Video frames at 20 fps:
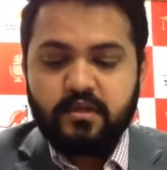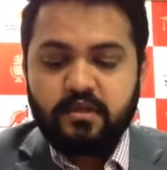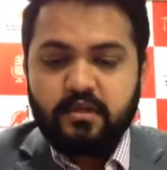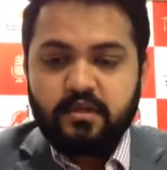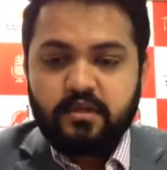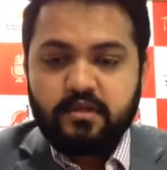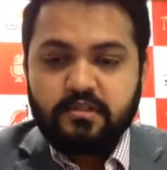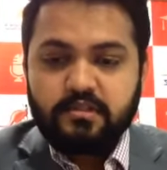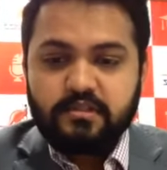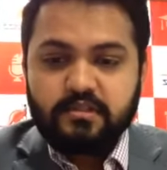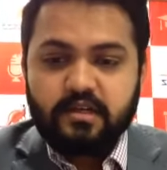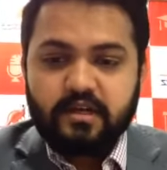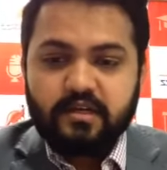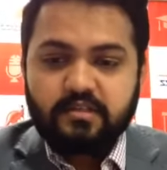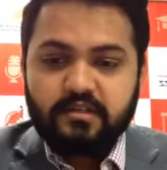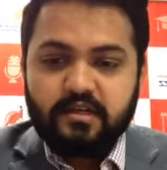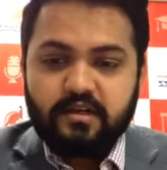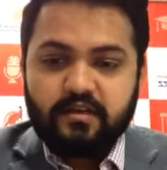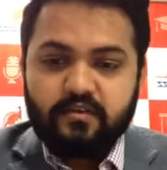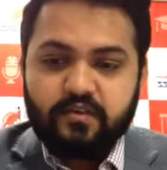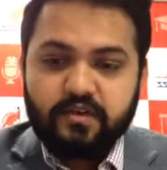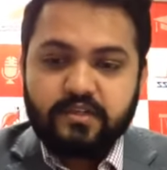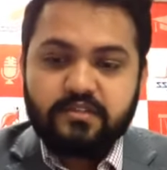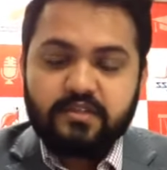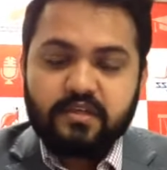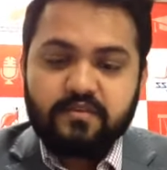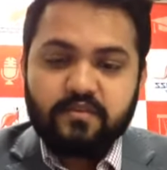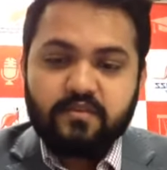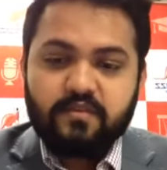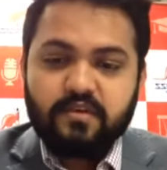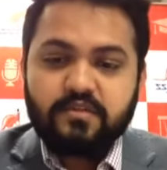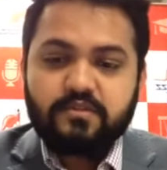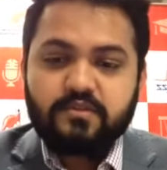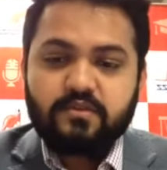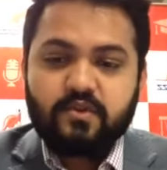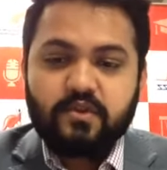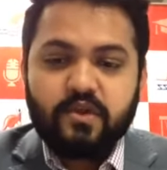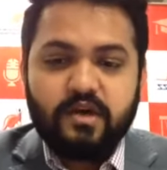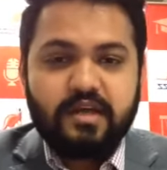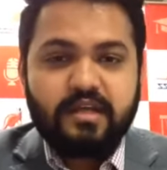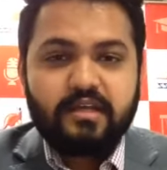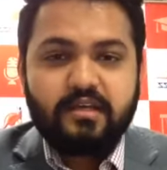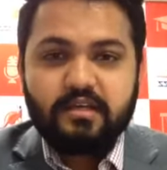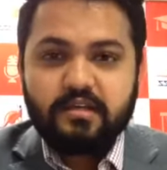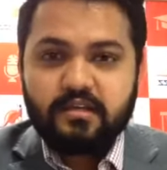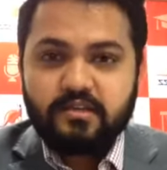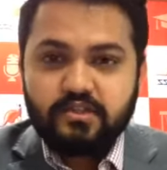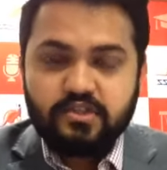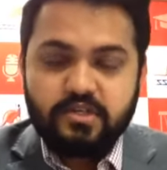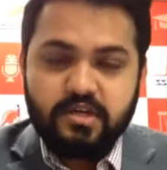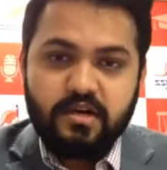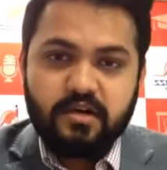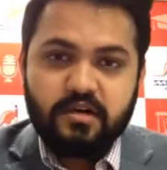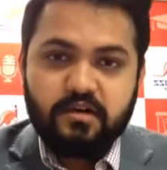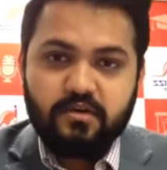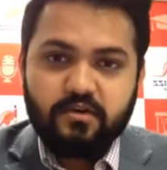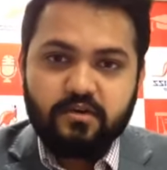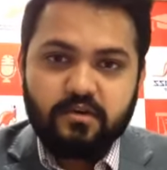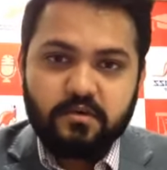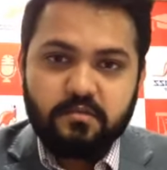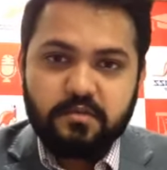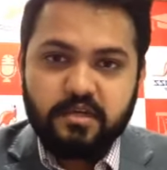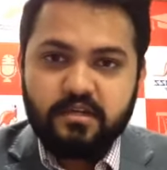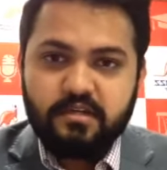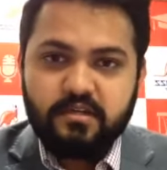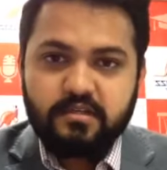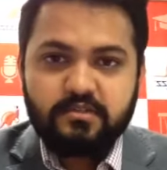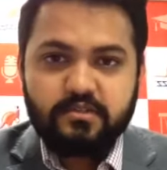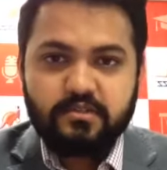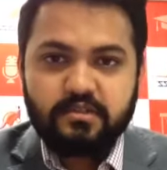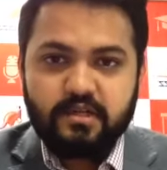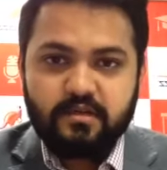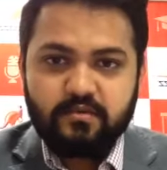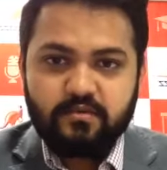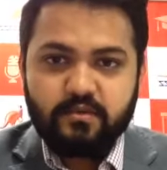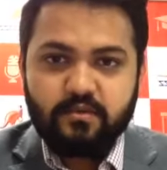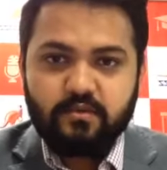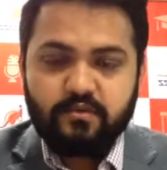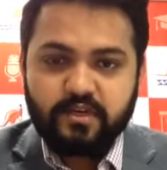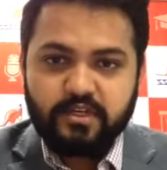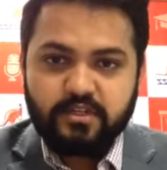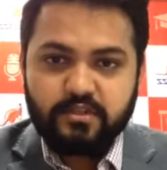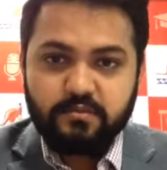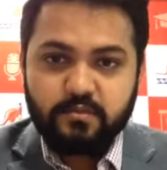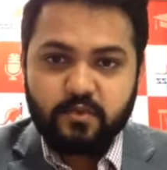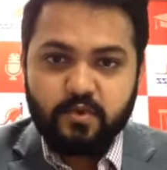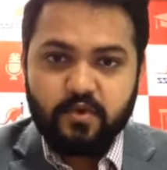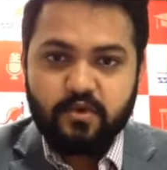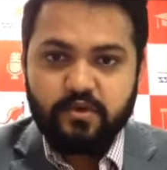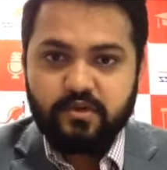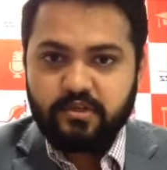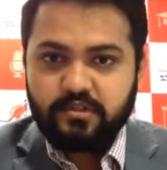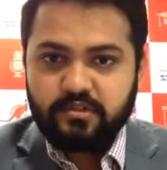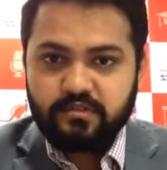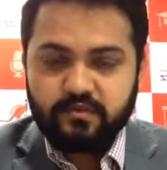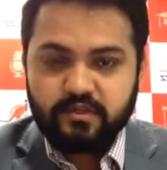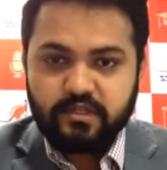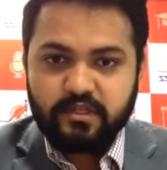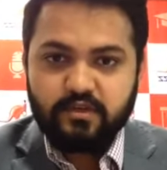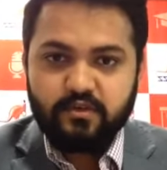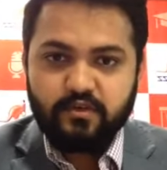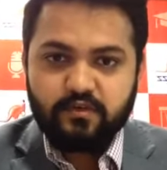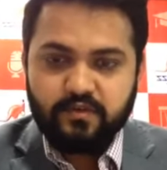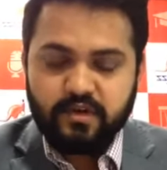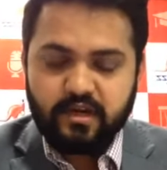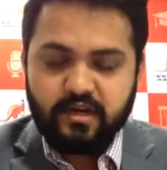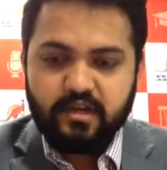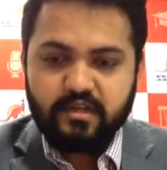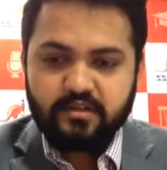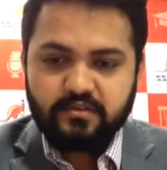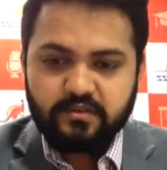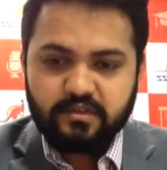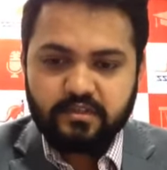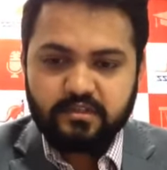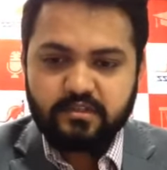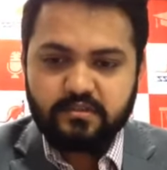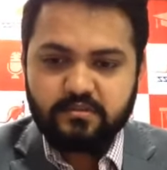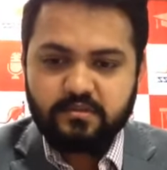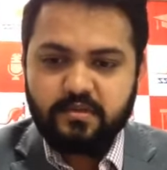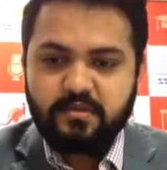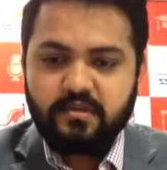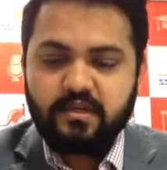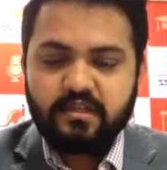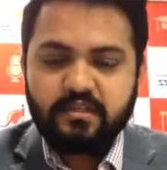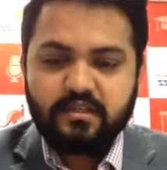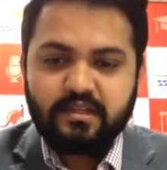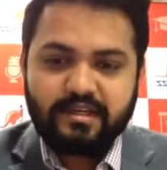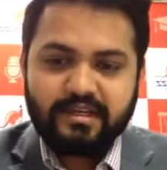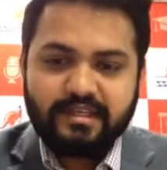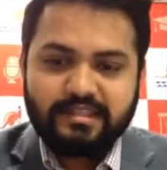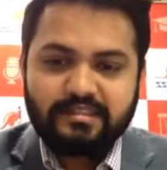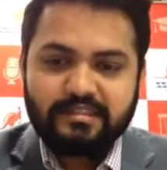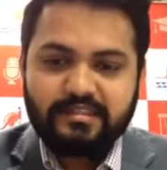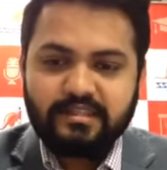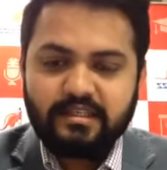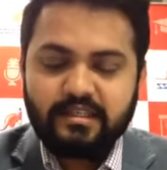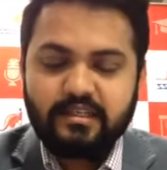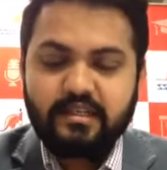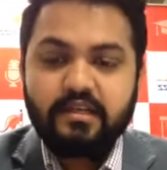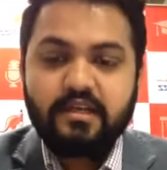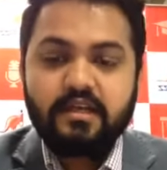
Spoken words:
Just guys, I request everyone to like, share or comment so that will reach more audience within your friend networks as well, and they can see